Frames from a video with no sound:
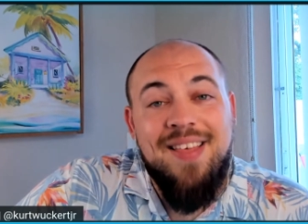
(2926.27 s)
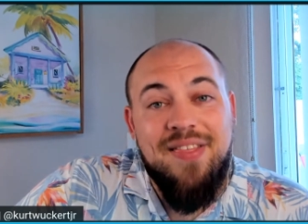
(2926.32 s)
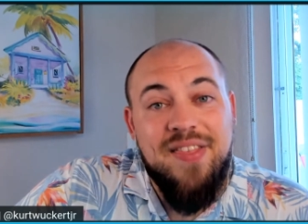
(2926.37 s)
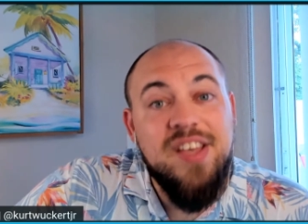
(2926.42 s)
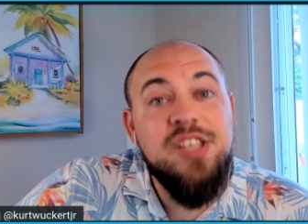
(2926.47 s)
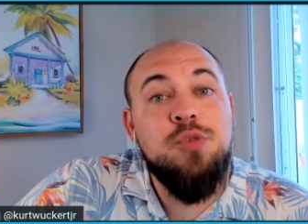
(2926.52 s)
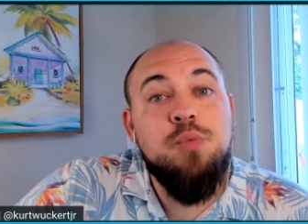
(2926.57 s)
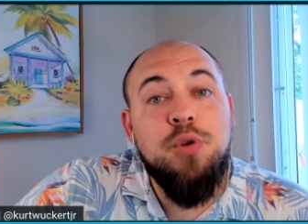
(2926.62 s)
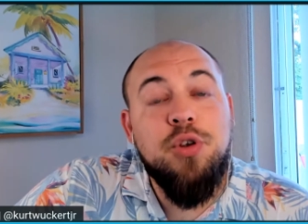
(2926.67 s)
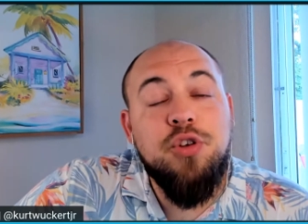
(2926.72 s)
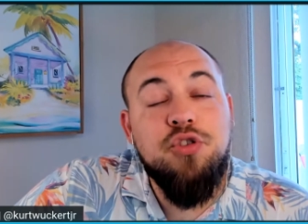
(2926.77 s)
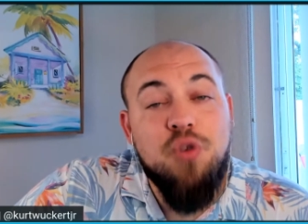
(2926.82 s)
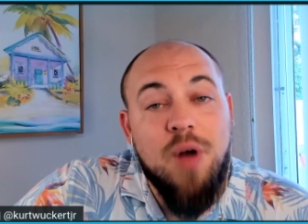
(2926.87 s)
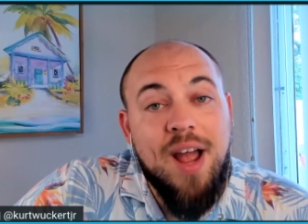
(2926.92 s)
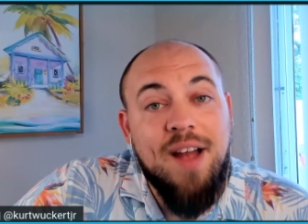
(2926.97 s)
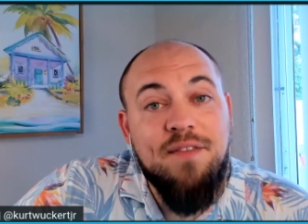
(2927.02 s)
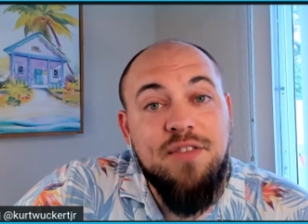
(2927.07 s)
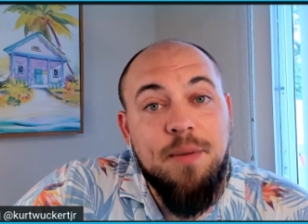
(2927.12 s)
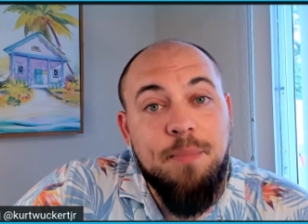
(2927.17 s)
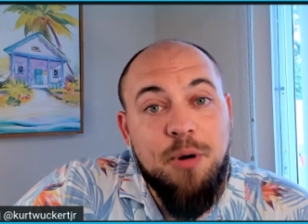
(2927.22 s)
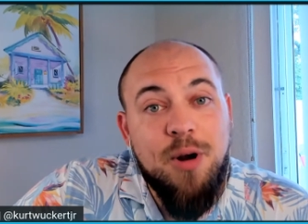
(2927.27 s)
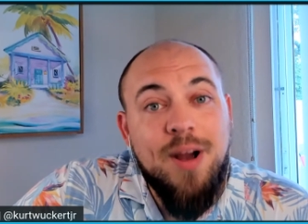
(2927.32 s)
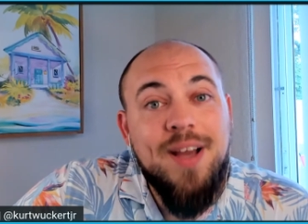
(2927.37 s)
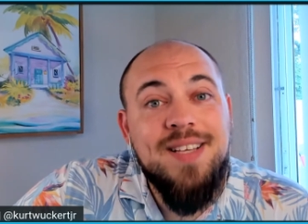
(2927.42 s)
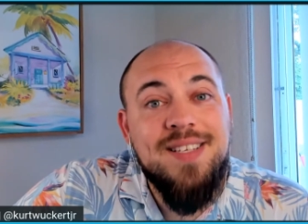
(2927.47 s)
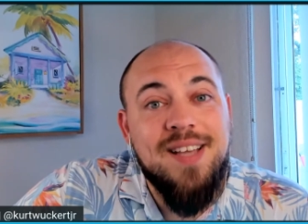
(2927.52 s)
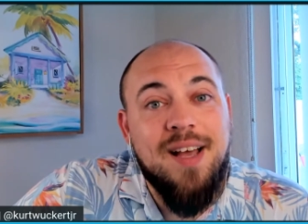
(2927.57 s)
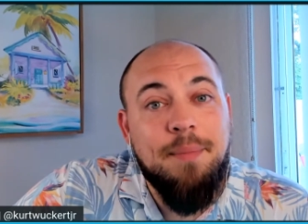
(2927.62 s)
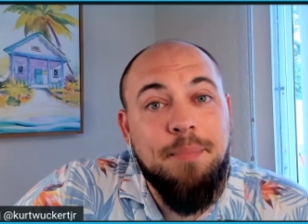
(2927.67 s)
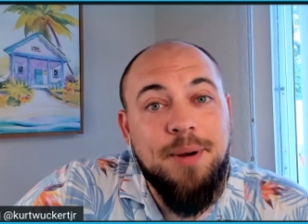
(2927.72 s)
This will drive the
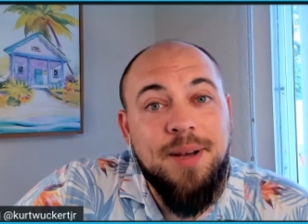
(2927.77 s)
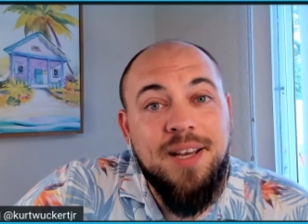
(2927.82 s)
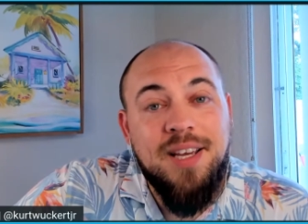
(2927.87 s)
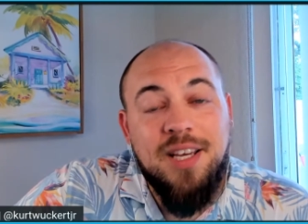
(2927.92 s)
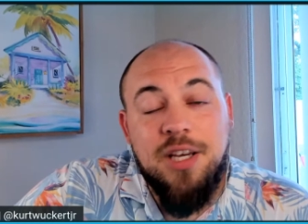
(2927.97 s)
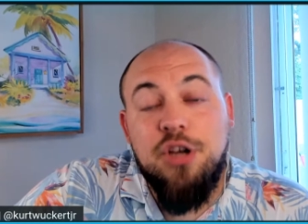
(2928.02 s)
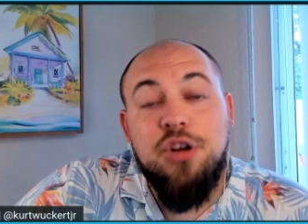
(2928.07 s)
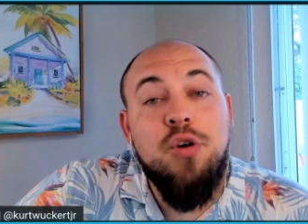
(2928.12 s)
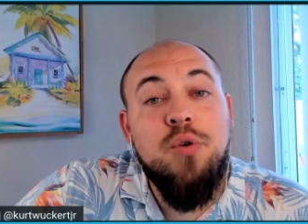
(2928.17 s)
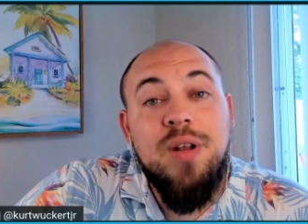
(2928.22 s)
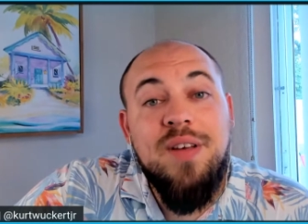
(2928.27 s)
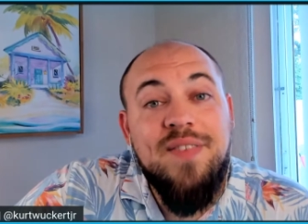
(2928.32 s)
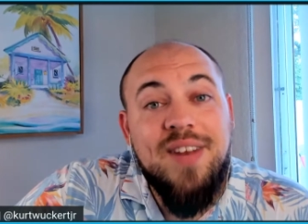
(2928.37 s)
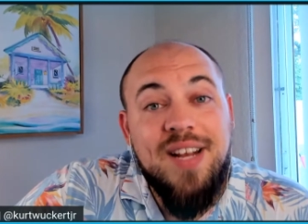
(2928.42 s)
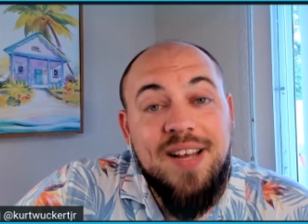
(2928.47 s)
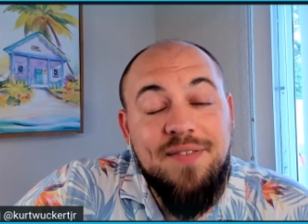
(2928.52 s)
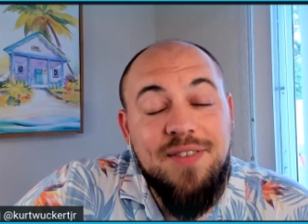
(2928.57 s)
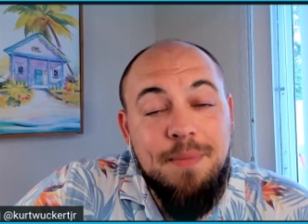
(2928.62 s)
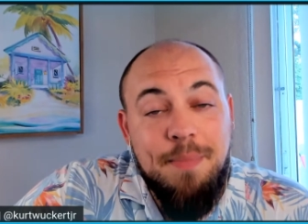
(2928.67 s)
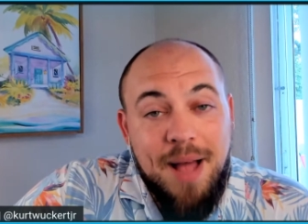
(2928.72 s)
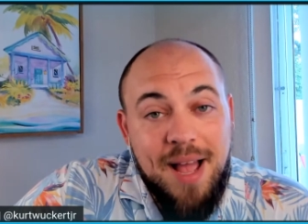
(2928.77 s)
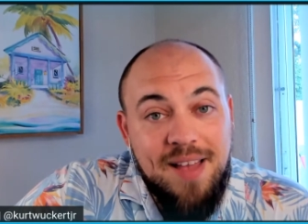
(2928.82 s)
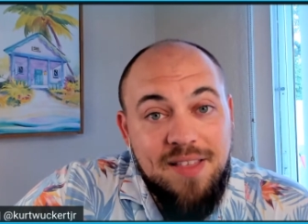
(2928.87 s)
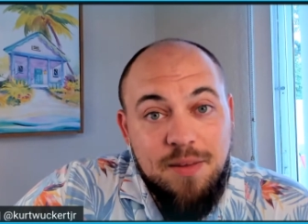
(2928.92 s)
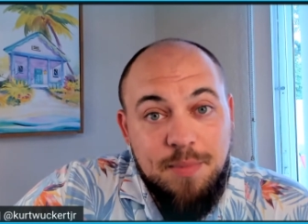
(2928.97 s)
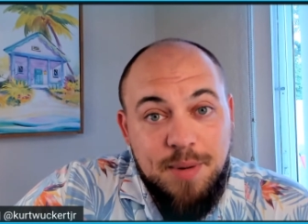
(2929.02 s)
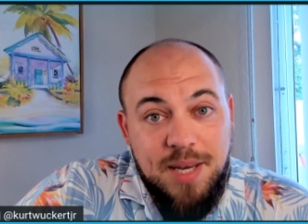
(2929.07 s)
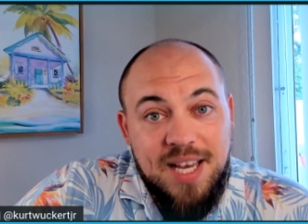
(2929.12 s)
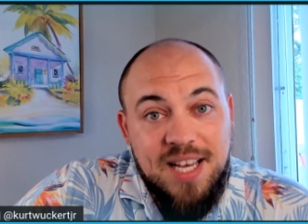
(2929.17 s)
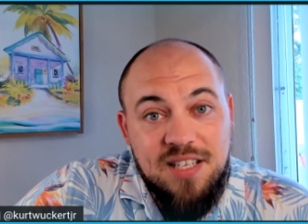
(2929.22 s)
price up. You don't even have to buy
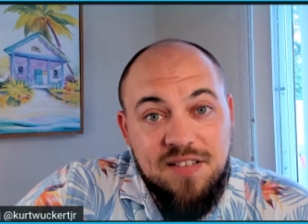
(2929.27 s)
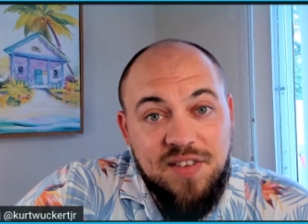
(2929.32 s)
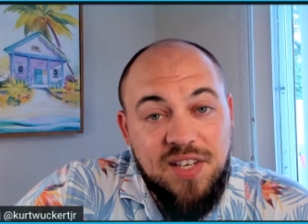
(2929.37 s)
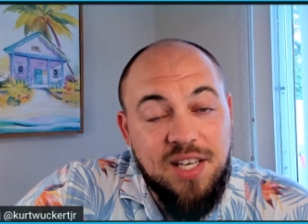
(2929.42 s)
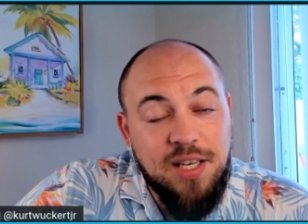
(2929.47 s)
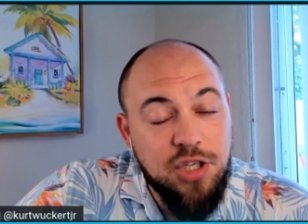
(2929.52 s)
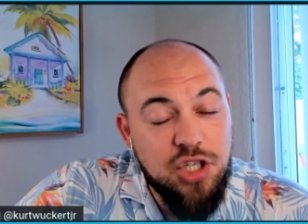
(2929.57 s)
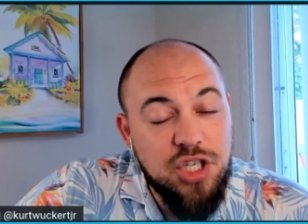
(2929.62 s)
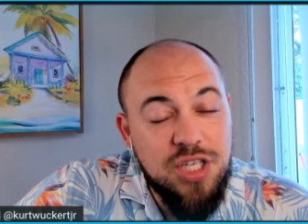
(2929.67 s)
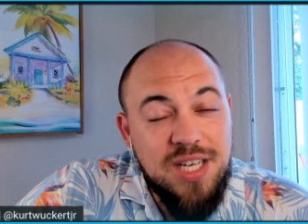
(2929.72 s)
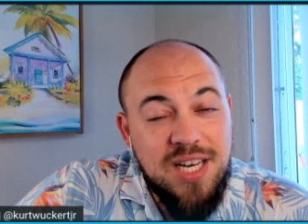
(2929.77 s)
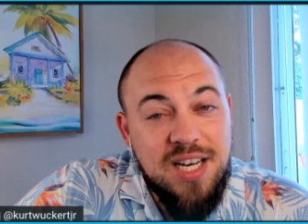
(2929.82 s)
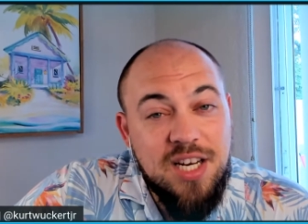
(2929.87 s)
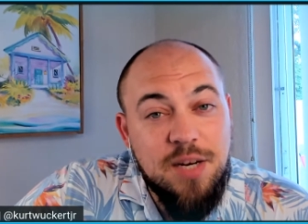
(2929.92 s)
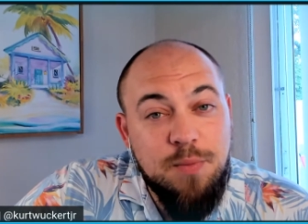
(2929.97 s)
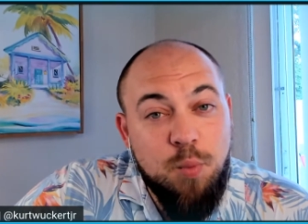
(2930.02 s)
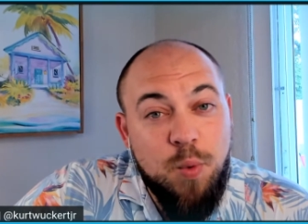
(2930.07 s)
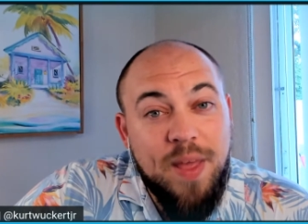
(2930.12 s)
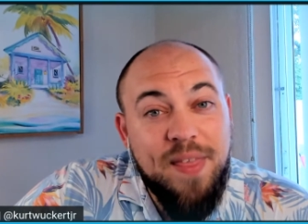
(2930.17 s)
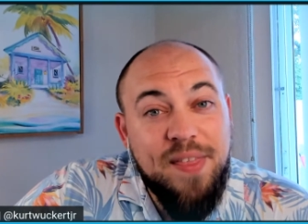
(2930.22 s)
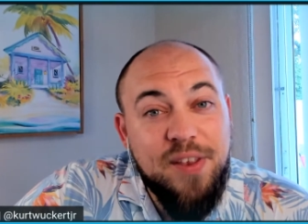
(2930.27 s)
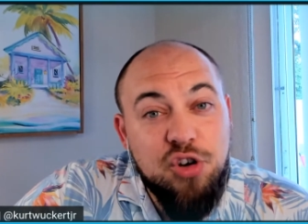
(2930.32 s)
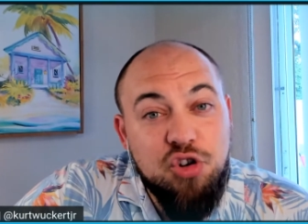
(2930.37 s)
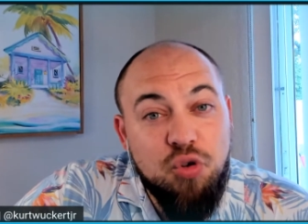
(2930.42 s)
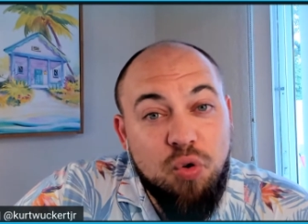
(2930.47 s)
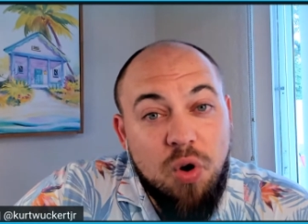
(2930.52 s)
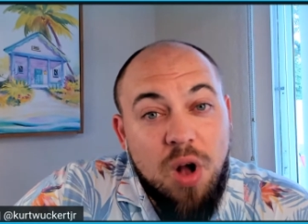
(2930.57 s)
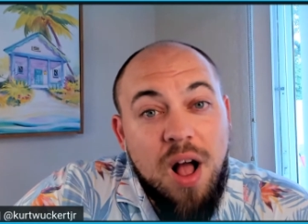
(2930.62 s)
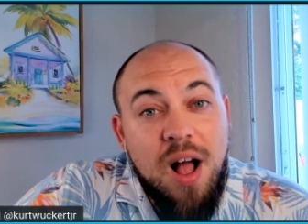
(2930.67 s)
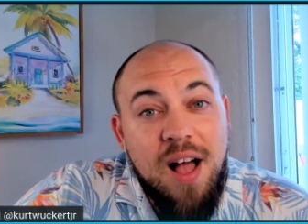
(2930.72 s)
the BSV. You just need to
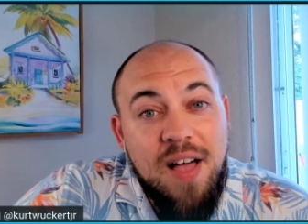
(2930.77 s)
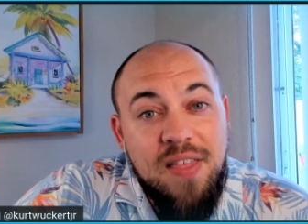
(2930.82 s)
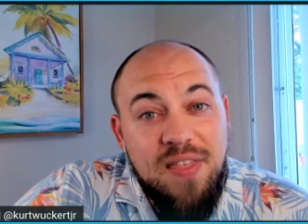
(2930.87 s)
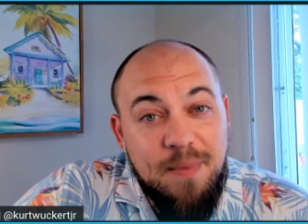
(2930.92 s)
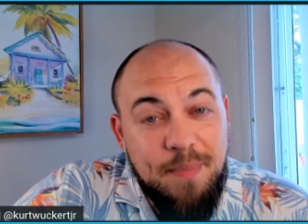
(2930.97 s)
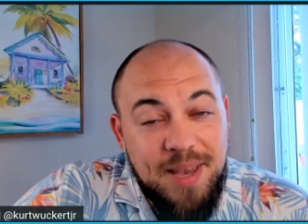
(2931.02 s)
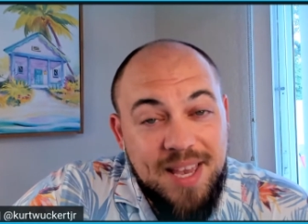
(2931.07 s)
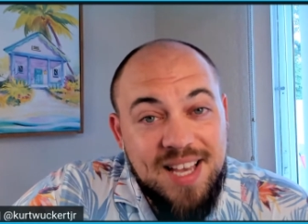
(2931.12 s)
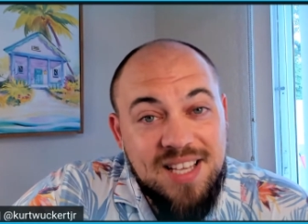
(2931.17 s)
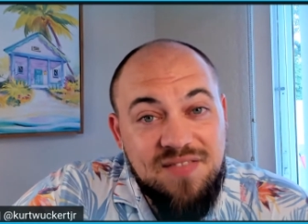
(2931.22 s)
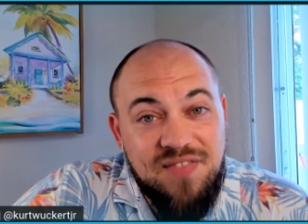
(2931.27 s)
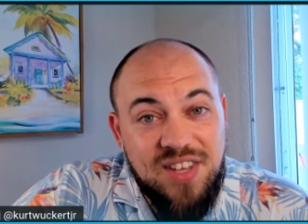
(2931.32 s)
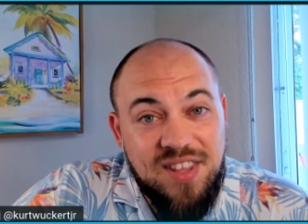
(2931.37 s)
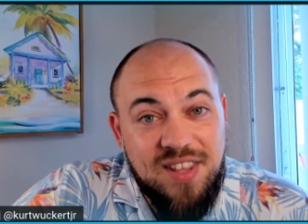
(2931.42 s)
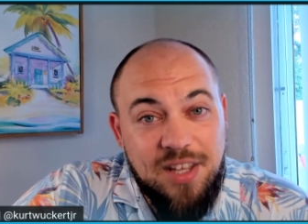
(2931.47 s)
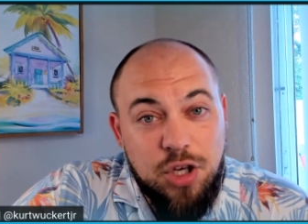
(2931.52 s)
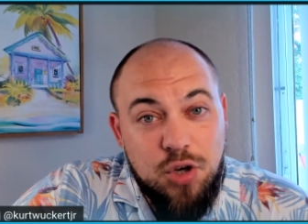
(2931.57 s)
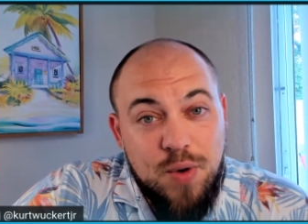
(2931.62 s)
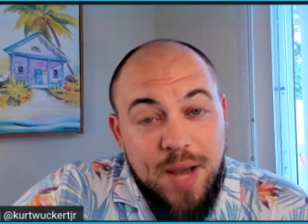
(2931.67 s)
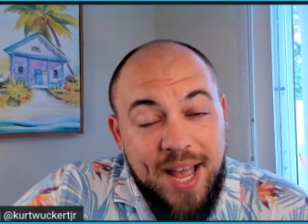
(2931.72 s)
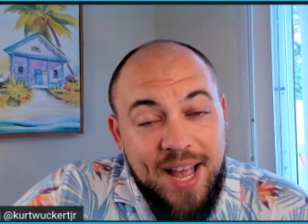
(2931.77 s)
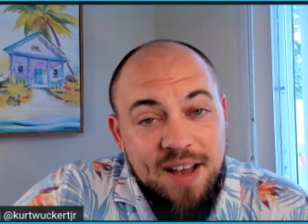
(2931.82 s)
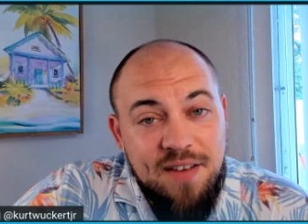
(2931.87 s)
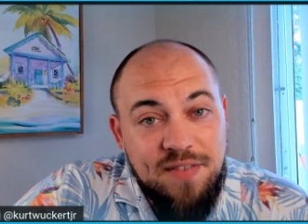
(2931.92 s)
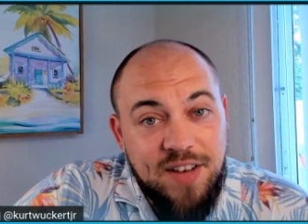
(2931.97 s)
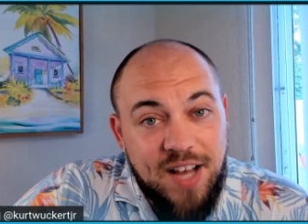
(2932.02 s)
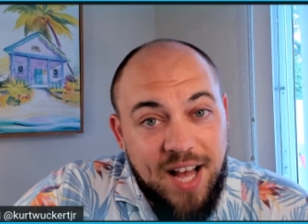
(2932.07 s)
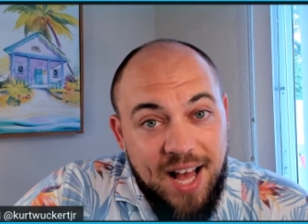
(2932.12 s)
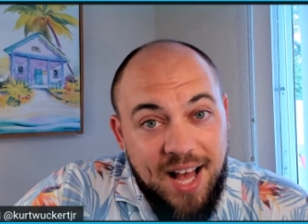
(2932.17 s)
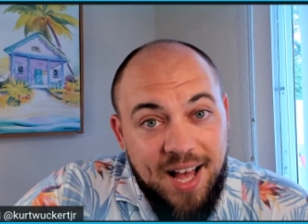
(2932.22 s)
withdraw the BSV that you
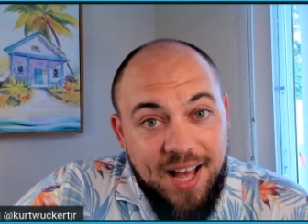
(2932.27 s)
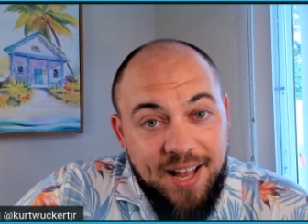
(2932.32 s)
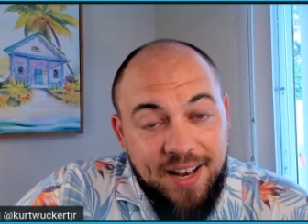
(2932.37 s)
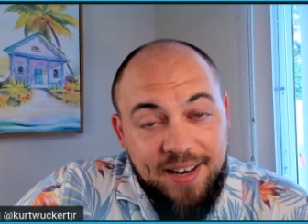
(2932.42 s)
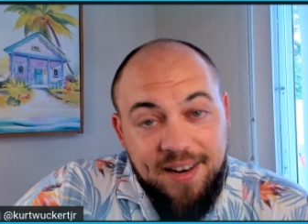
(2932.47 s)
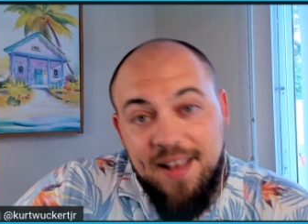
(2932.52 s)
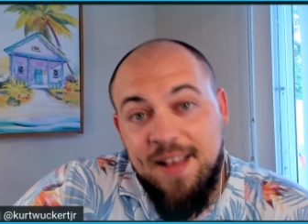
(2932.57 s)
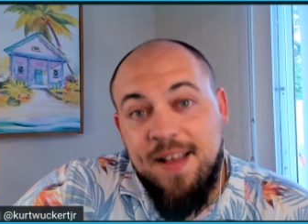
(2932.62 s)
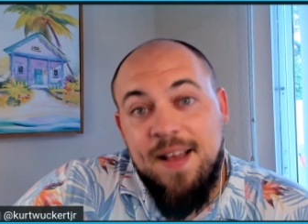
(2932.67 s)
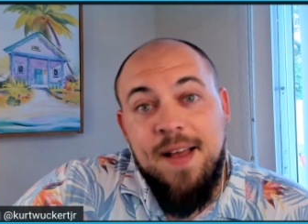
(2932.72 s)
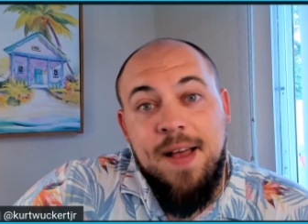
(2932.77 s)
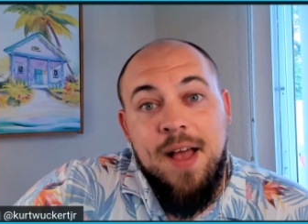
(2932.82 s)
have on